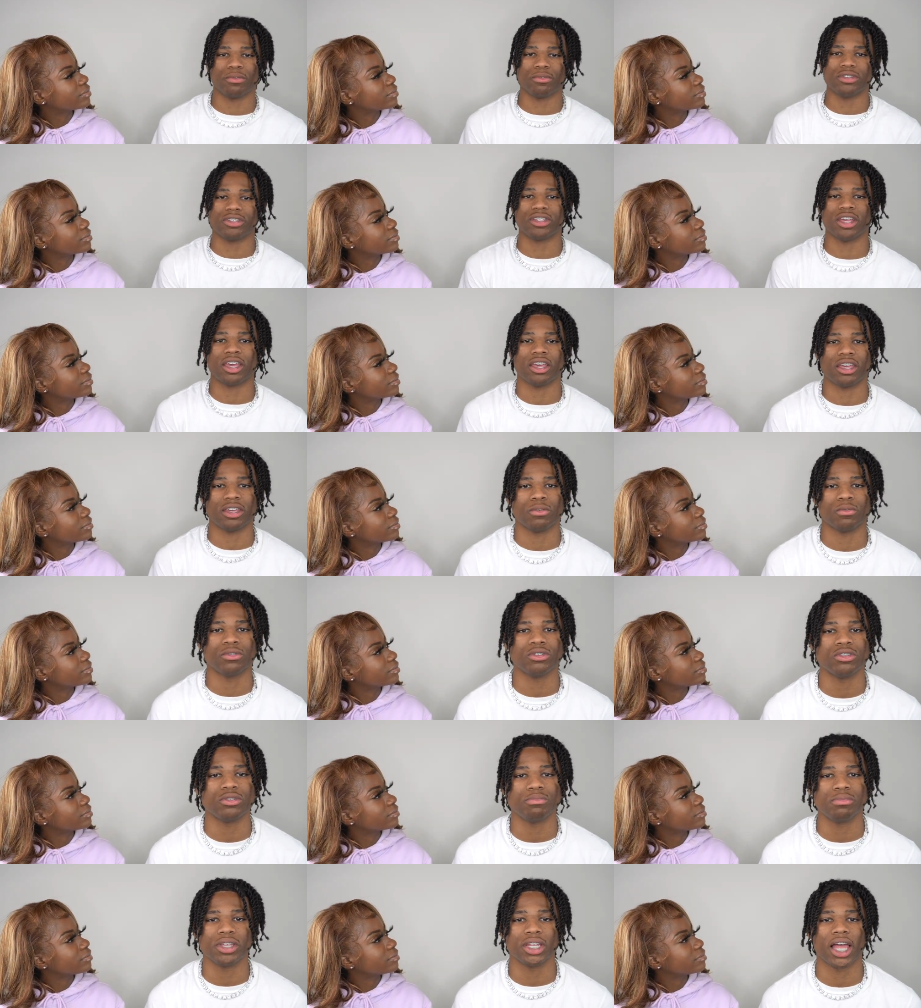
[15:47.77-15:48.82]
Speaker 1: When you say when
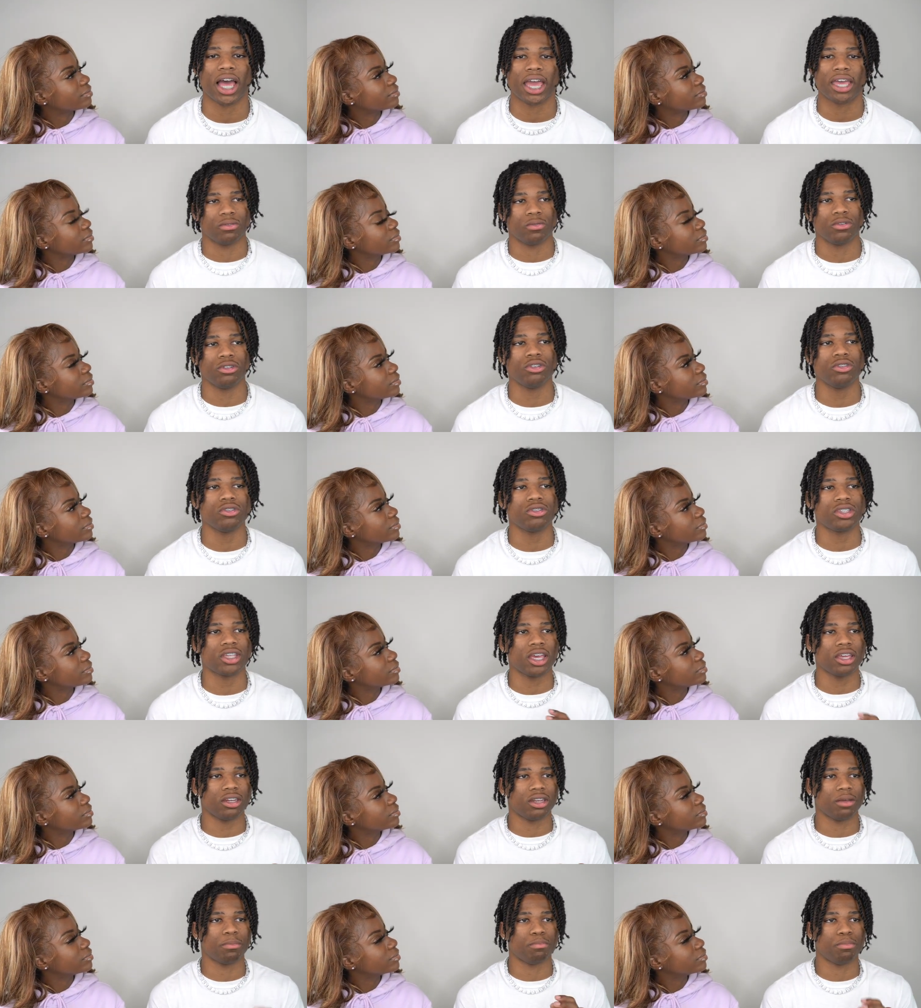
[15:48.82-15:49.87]
you be like when you
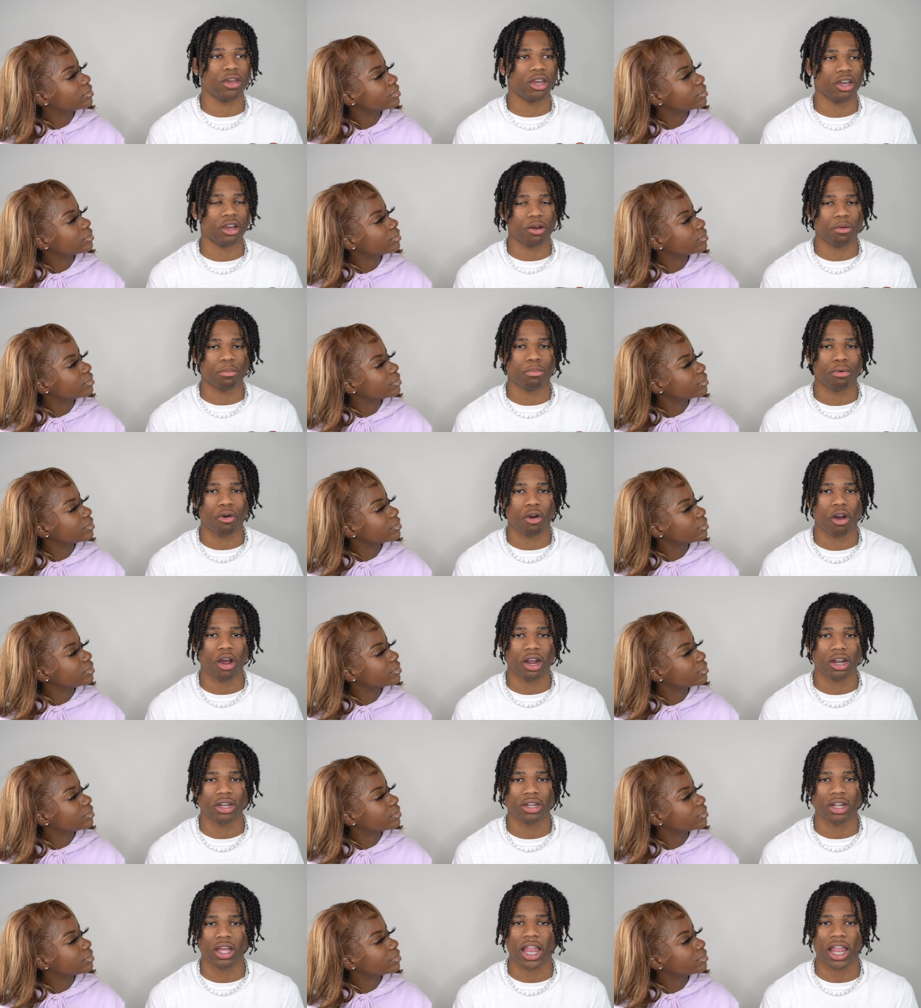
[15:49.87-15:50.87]
say the bigger part.